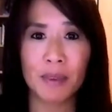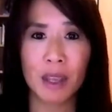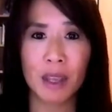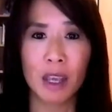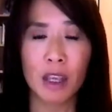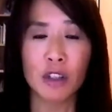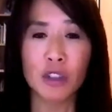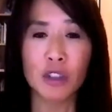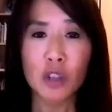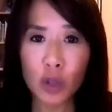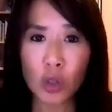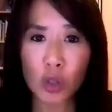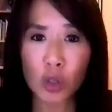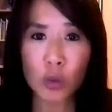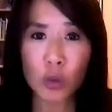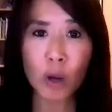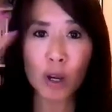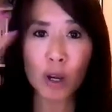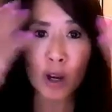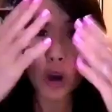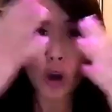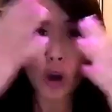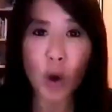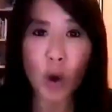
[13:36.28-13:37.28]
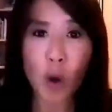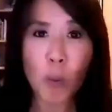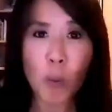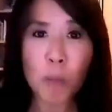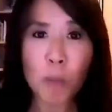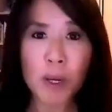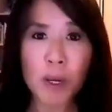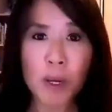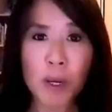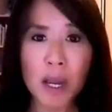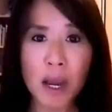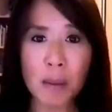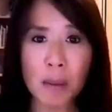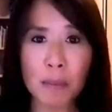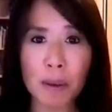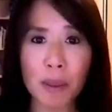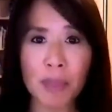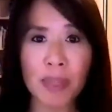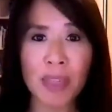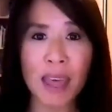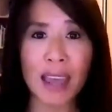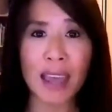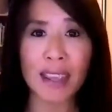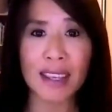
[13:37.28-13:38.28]
So you want to open up
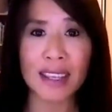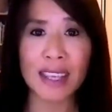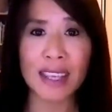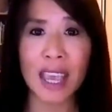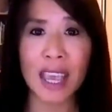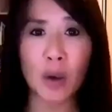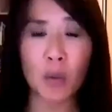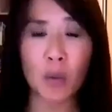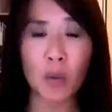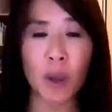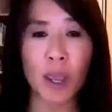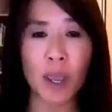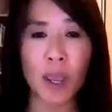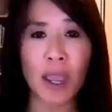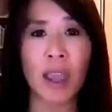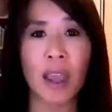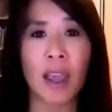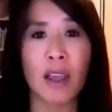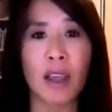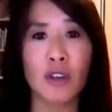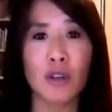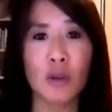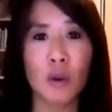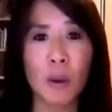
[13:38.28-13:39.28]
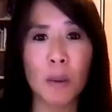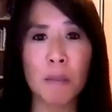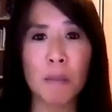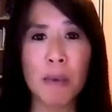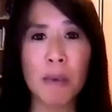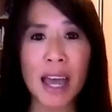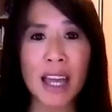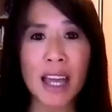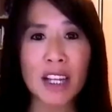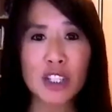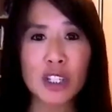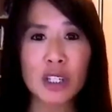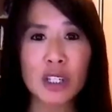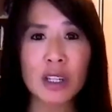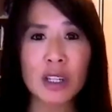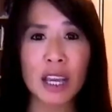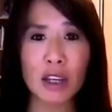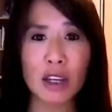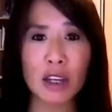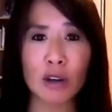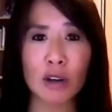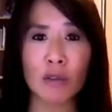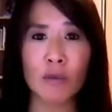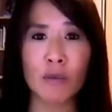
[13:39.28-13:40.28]
that gateway. So imagine
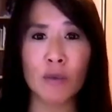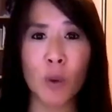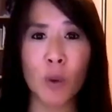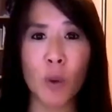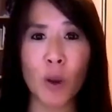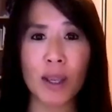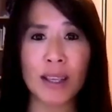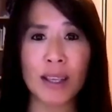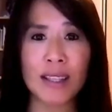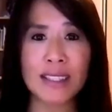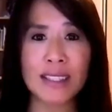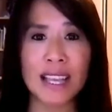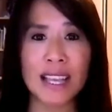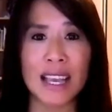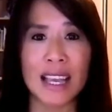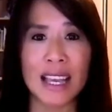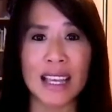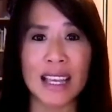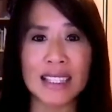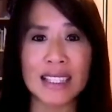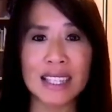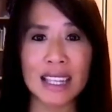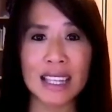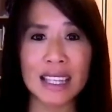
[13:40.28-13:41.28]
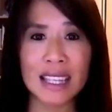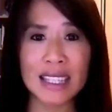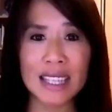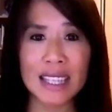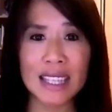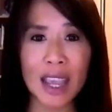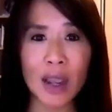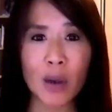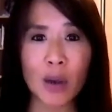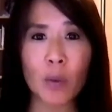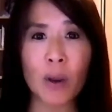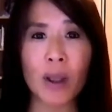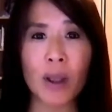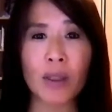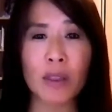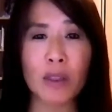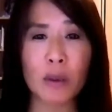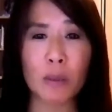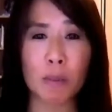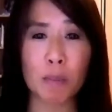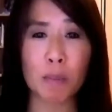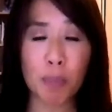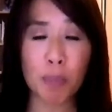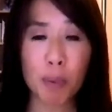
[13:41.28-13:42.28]
that your voice is the gateway, the
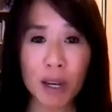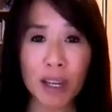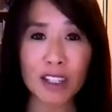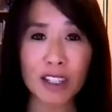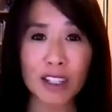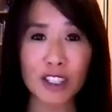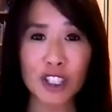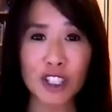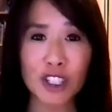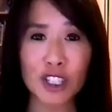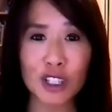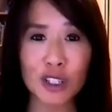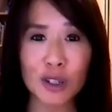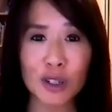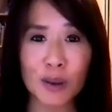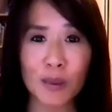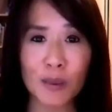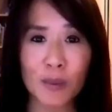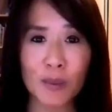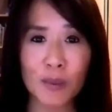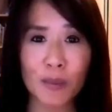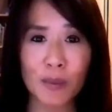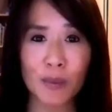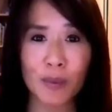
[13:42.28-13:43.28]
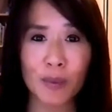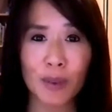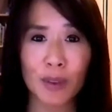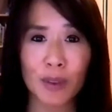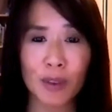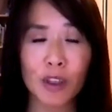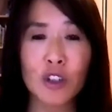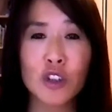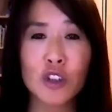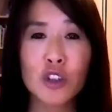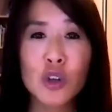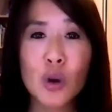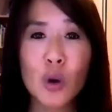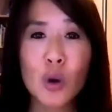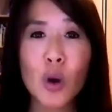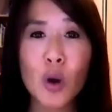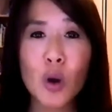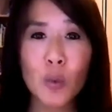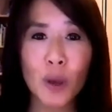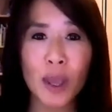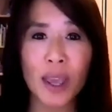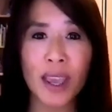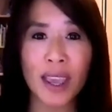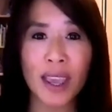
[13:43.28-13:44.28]
bridge, the
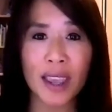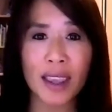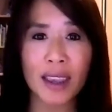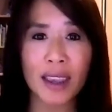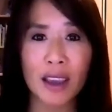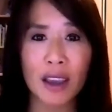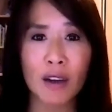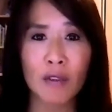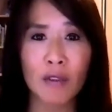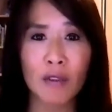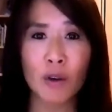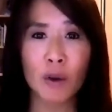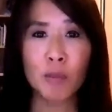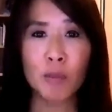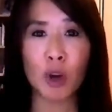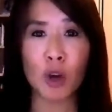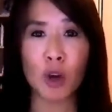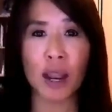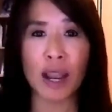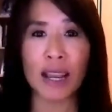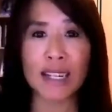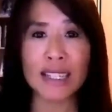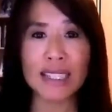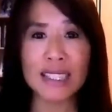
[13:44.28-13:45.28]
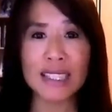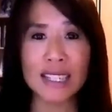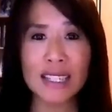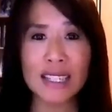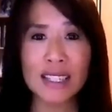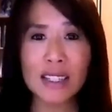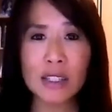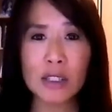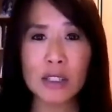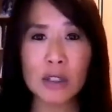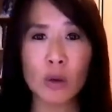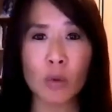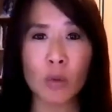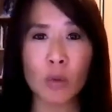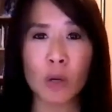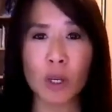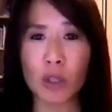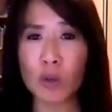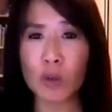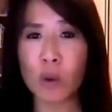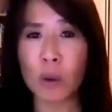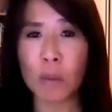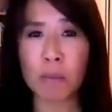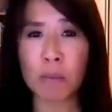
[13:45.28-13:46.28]
doorway from your ideas, what
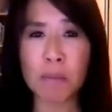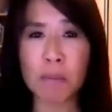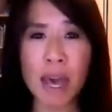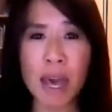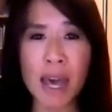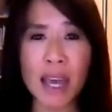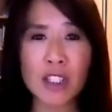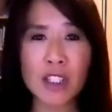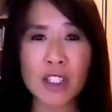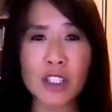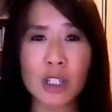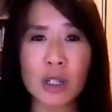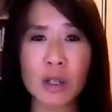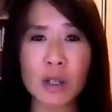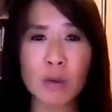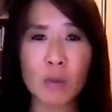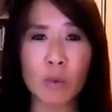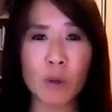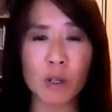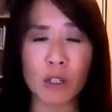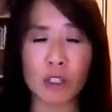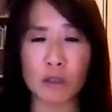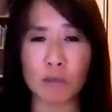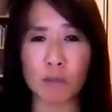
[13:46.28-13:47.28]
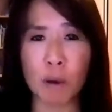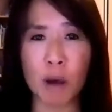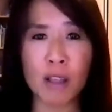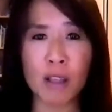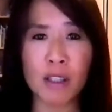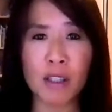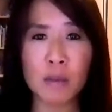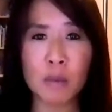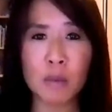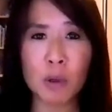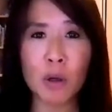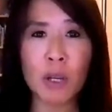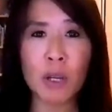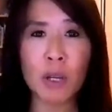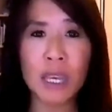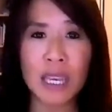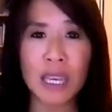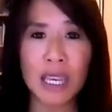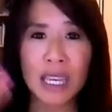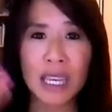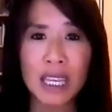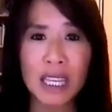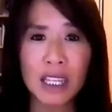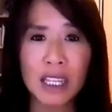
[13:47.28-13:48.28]
you imagine, what is possible,
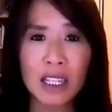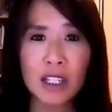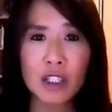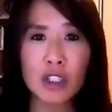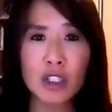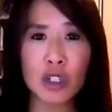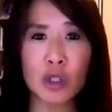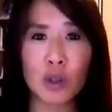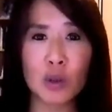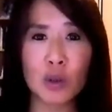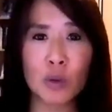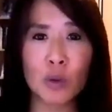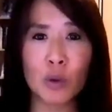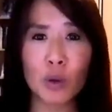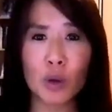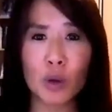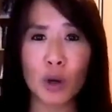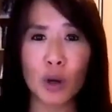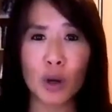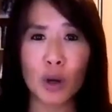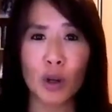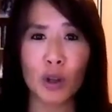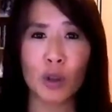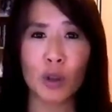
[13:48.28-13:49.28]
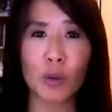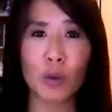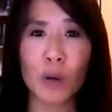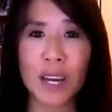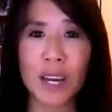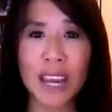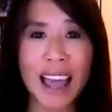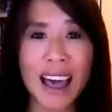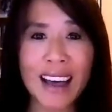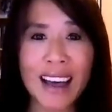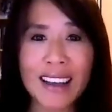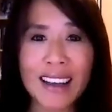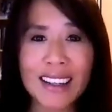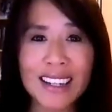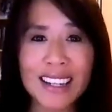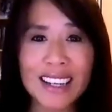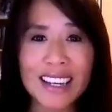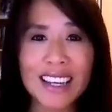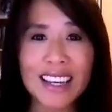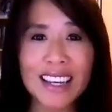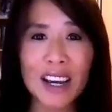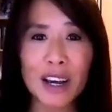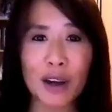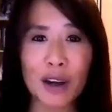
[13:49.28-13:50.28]
into the
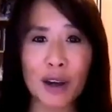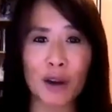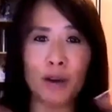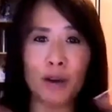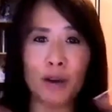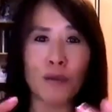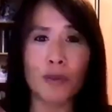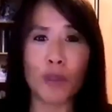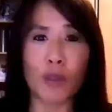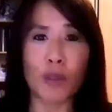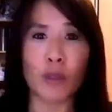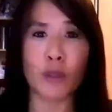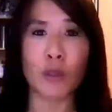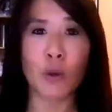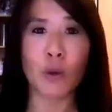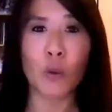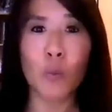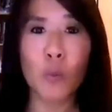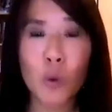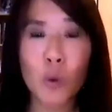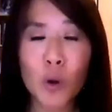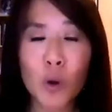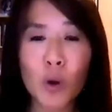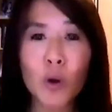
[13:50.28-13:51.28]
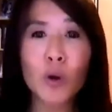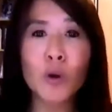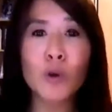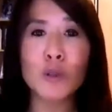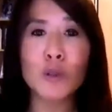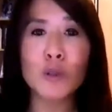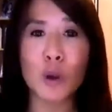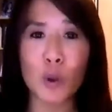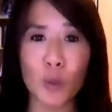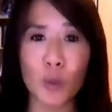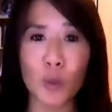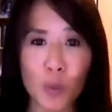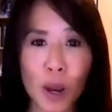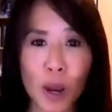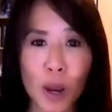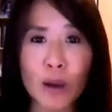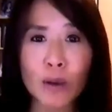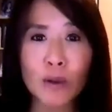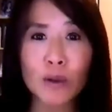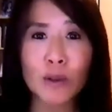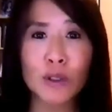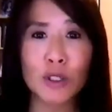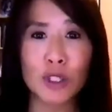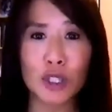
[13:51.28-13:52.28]
reality of the world
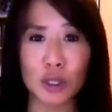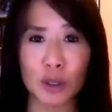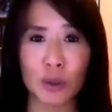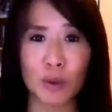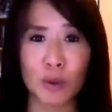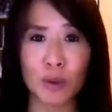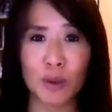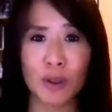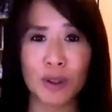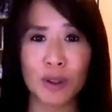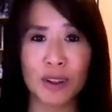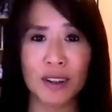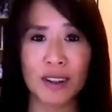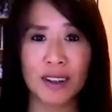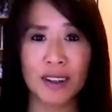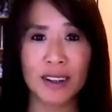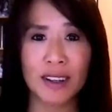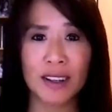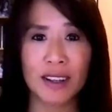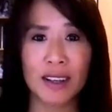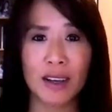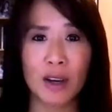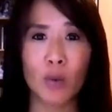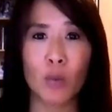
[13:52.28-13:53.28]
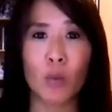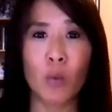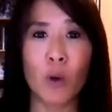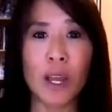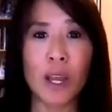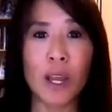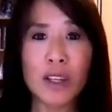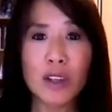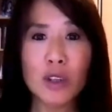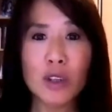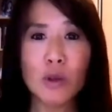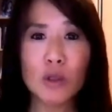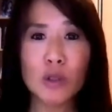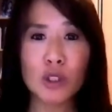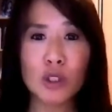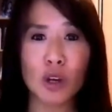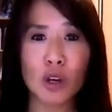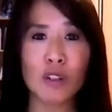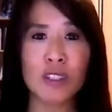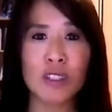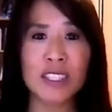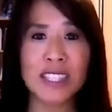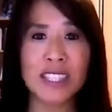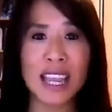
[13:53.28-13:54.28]
around you. When you
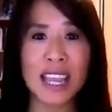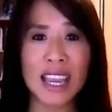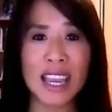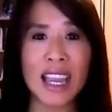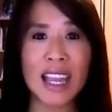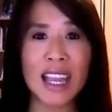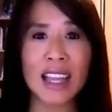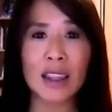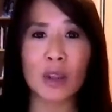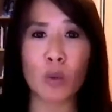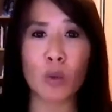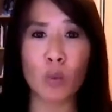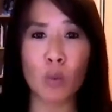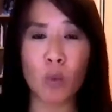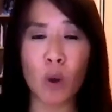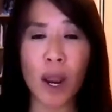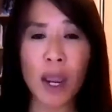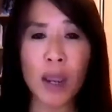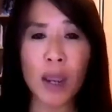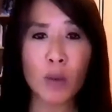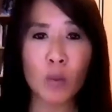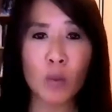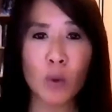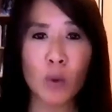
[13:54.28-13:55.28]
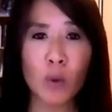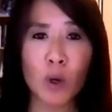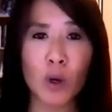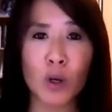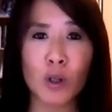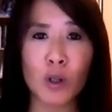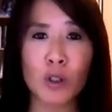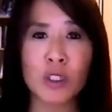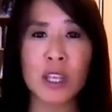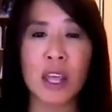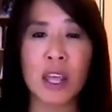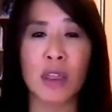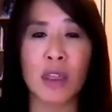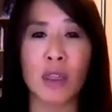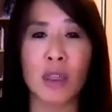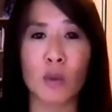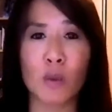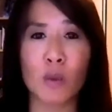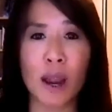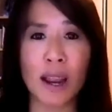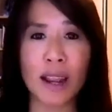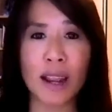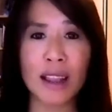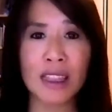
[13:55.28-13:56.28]
start saying the right words,
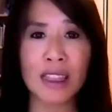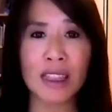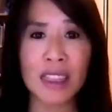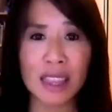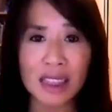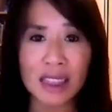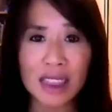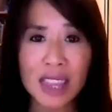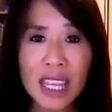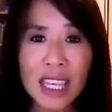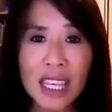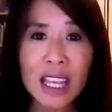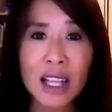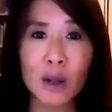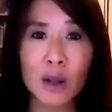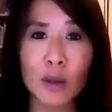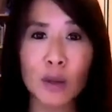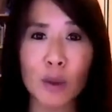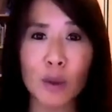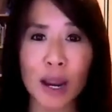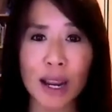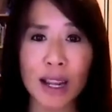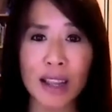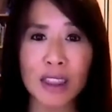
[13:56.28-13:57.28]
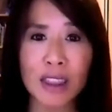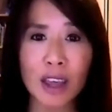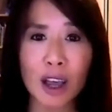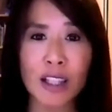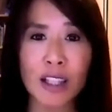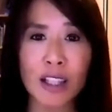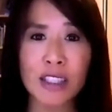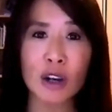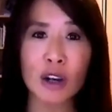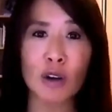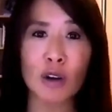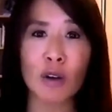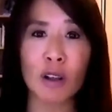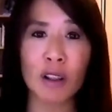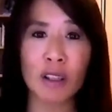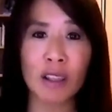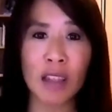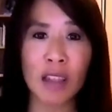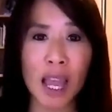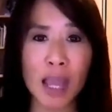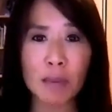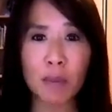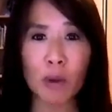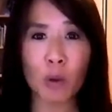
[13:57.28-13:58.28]
and thinking the right thoughts that are in
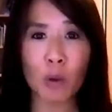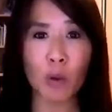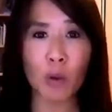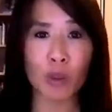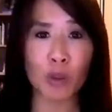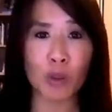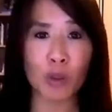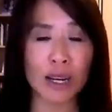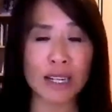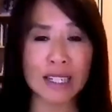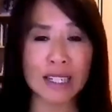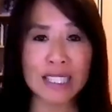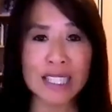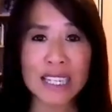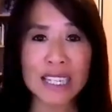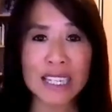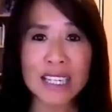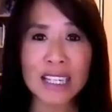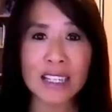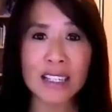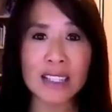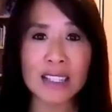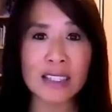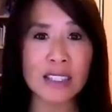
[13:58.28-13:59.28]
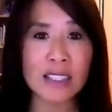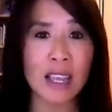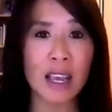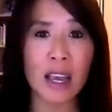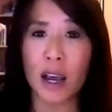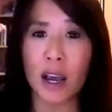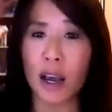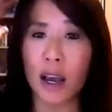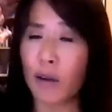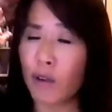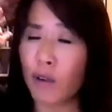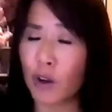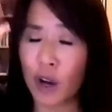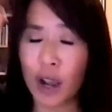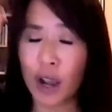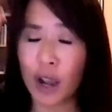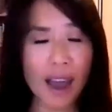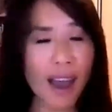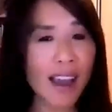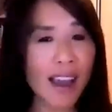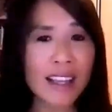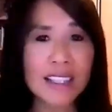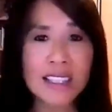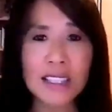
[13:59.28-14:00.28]
alignment with your ideas of your
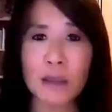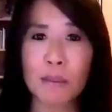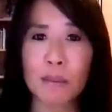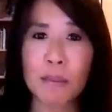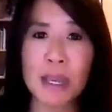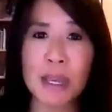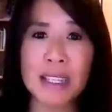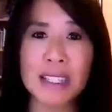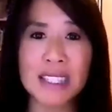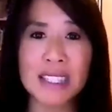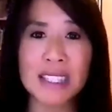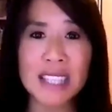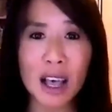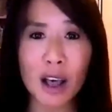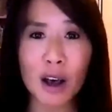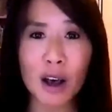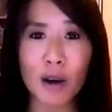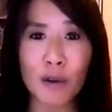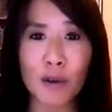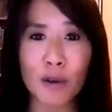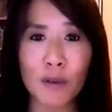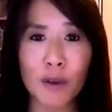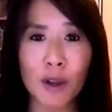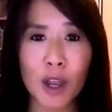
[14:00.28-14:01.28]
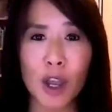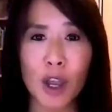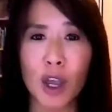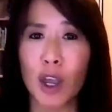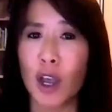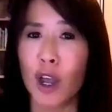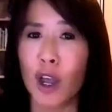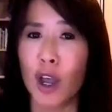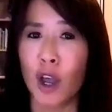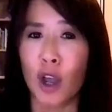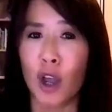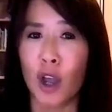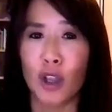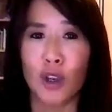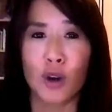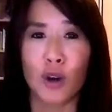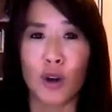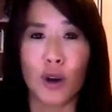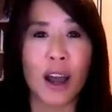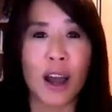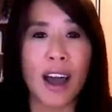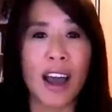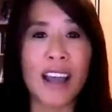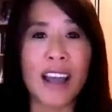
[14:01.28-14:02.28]
highest and best self, your
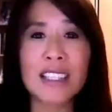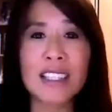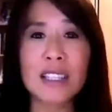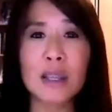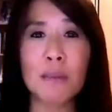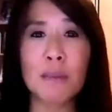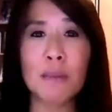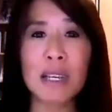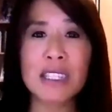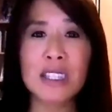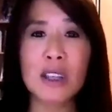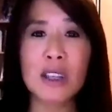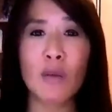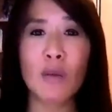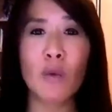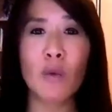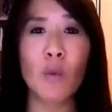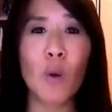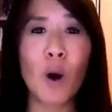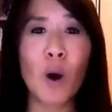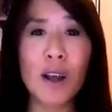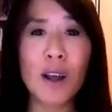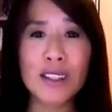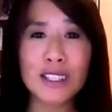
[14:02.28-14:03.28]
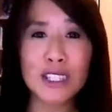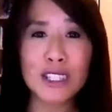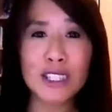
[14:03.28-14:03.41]
highest and best self want